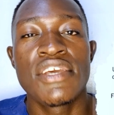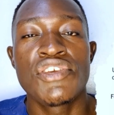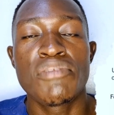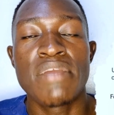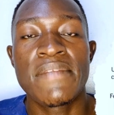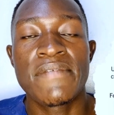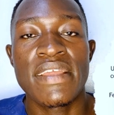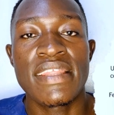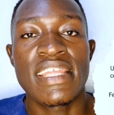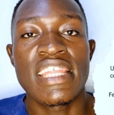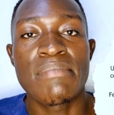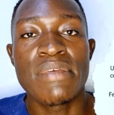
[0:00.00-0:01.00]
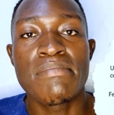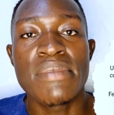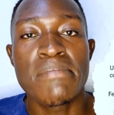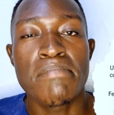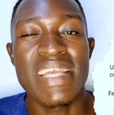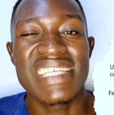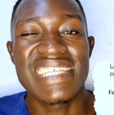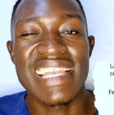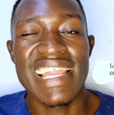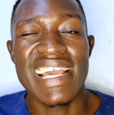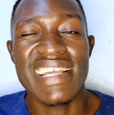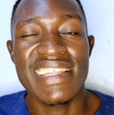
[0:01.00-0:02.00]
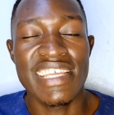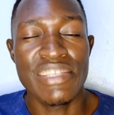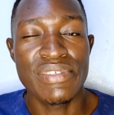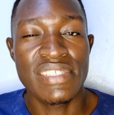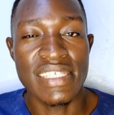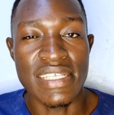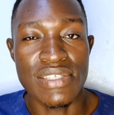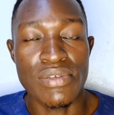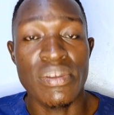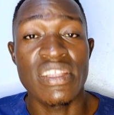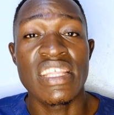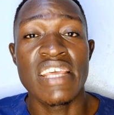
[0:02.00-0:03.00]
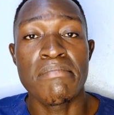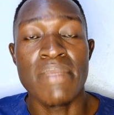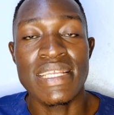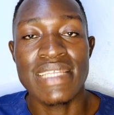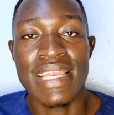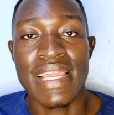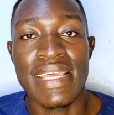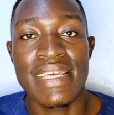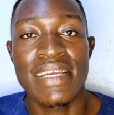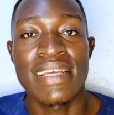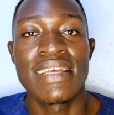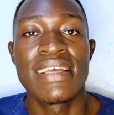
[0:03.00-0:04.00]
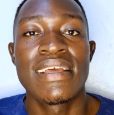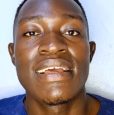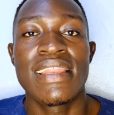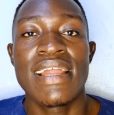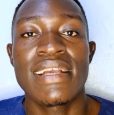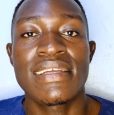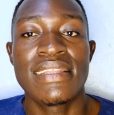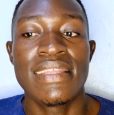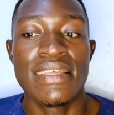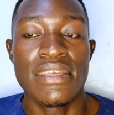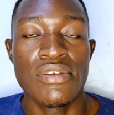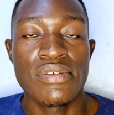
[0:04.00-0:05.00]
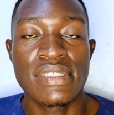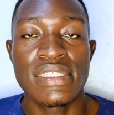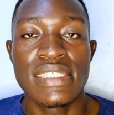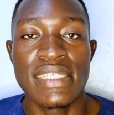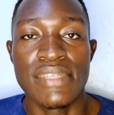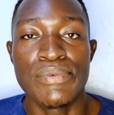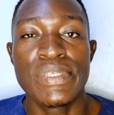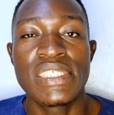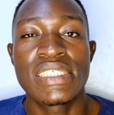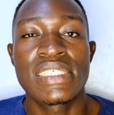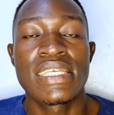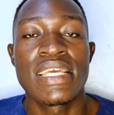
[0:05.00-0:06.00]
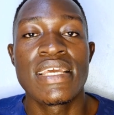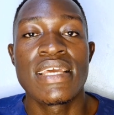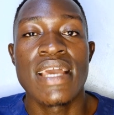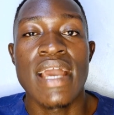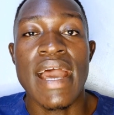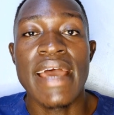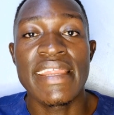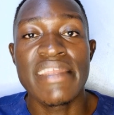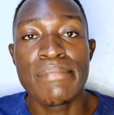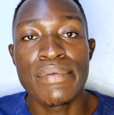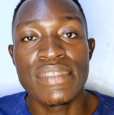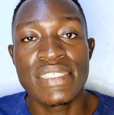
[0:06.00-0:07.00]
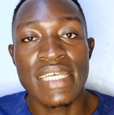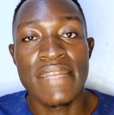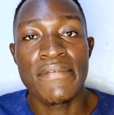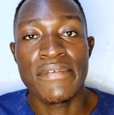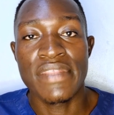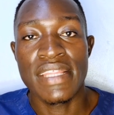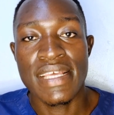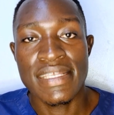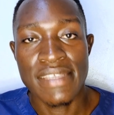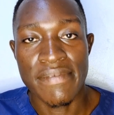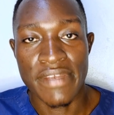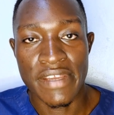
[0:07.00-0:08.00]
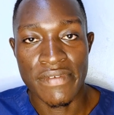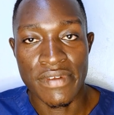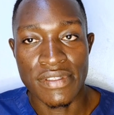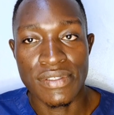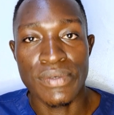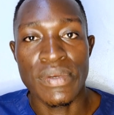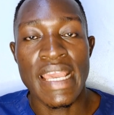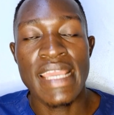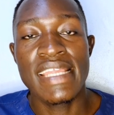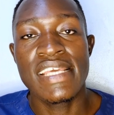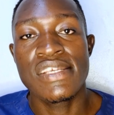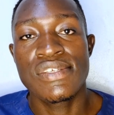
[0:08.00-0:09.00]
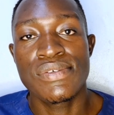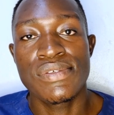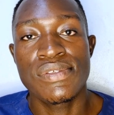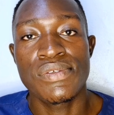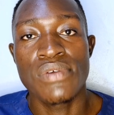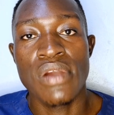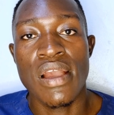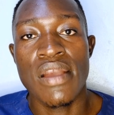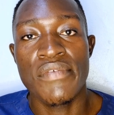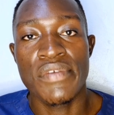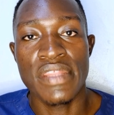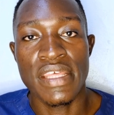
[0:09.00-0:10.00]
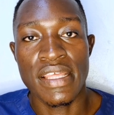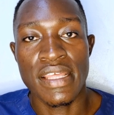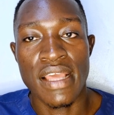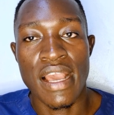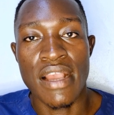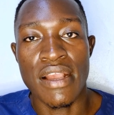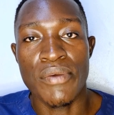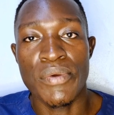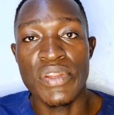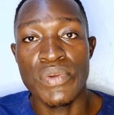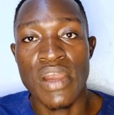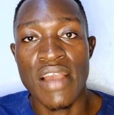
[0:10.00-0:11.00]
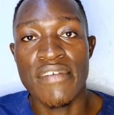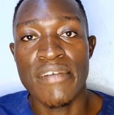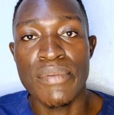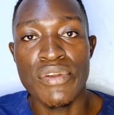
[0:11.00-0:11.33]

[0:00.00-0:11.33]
you might find that the baby might lack the nutrients, or they might lack the oxygen, which are important for their survival. So any issues you have with the when you have